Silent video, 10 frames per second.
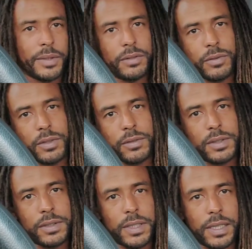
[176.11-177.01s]
be doing on
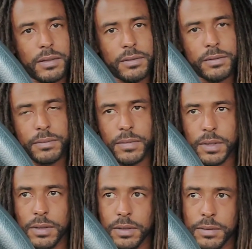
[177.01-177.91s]
this channel.
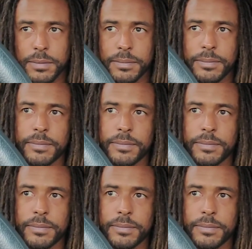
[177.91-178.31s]
Um,